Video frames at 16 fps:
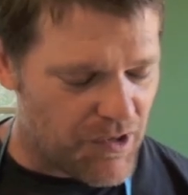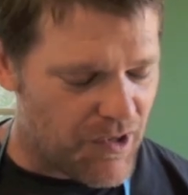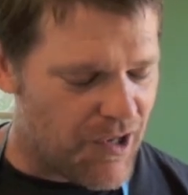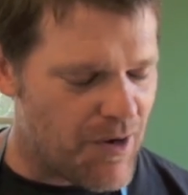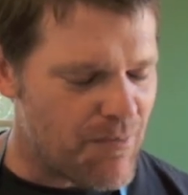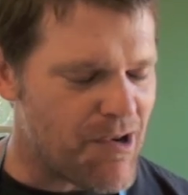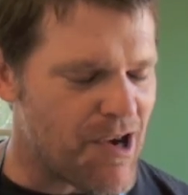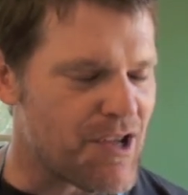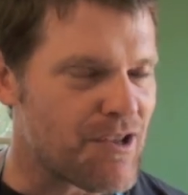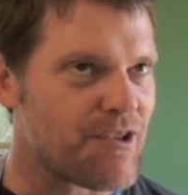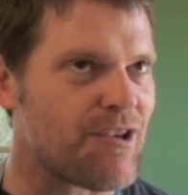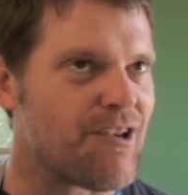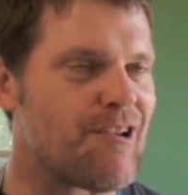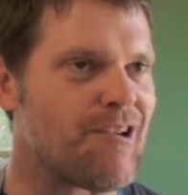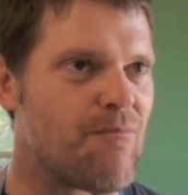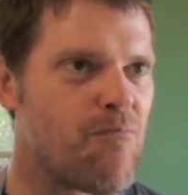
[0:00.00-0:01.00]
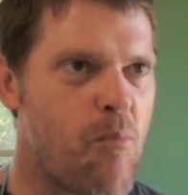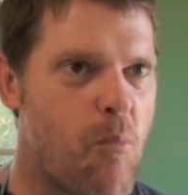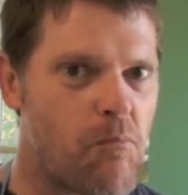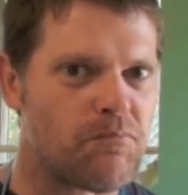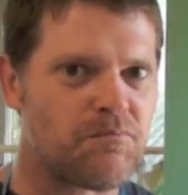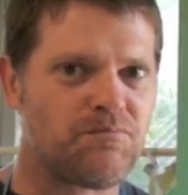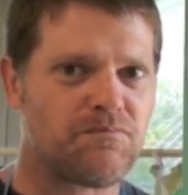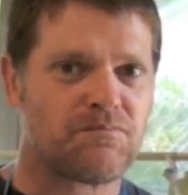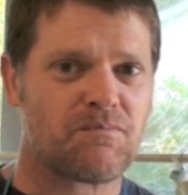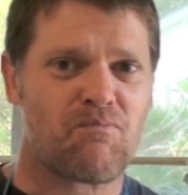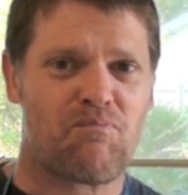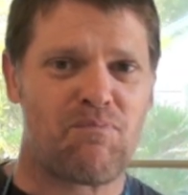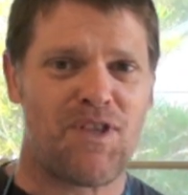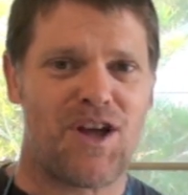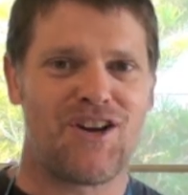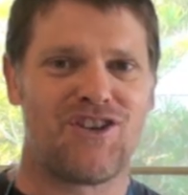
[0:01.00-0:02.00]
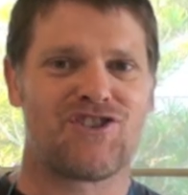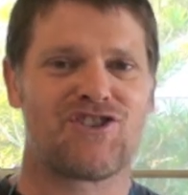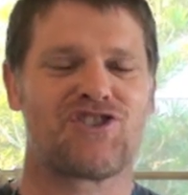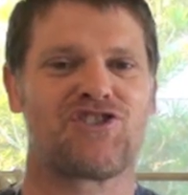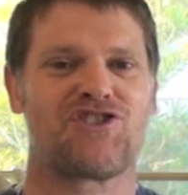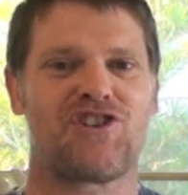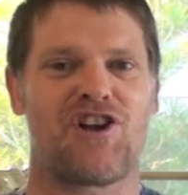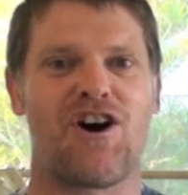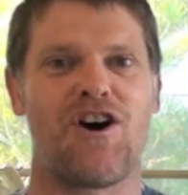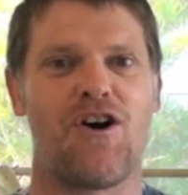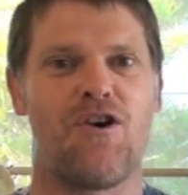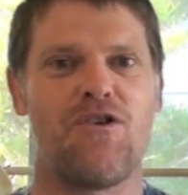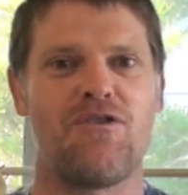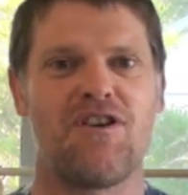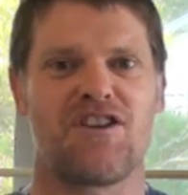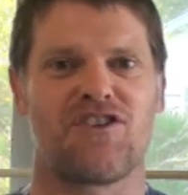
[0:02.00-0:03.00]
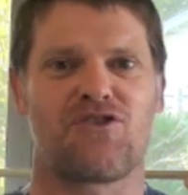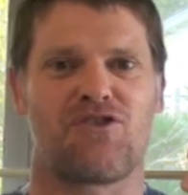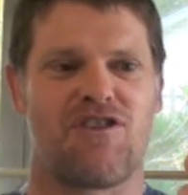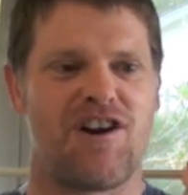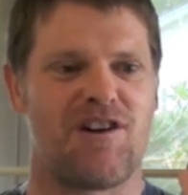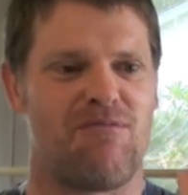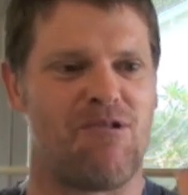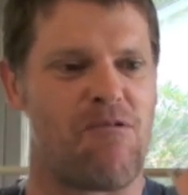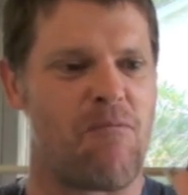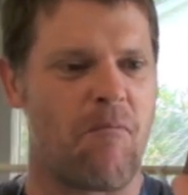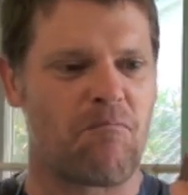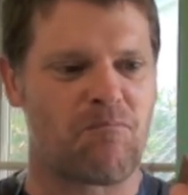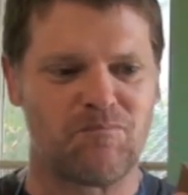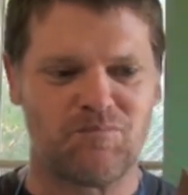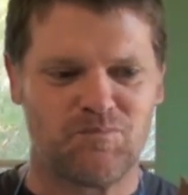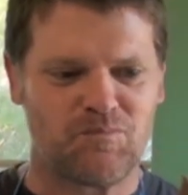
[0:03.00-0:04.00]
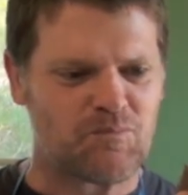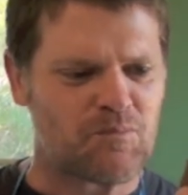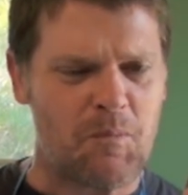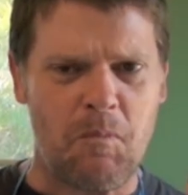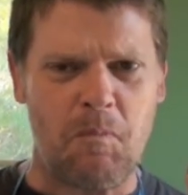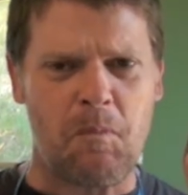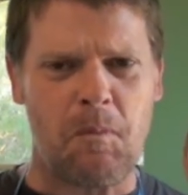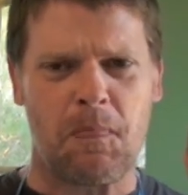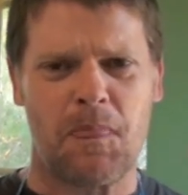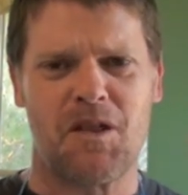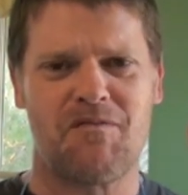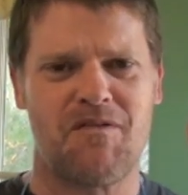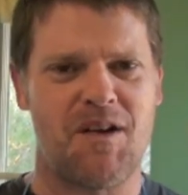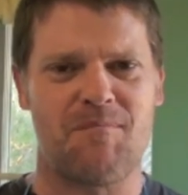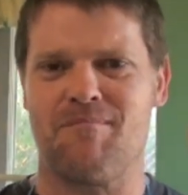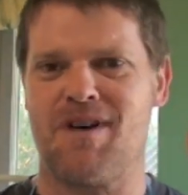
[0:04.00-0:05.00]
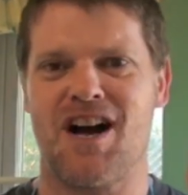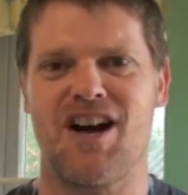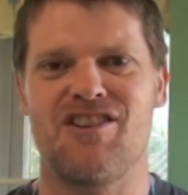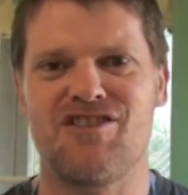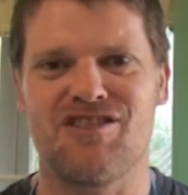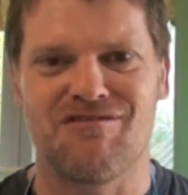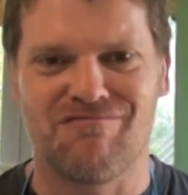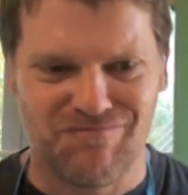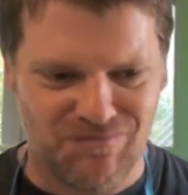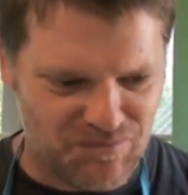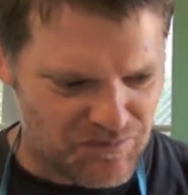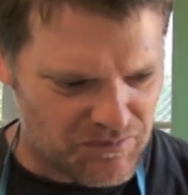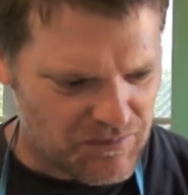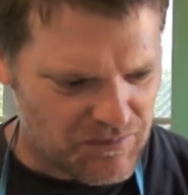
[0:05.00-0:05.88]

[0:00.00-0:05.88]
Oh my God, that is so incredible. Amazing.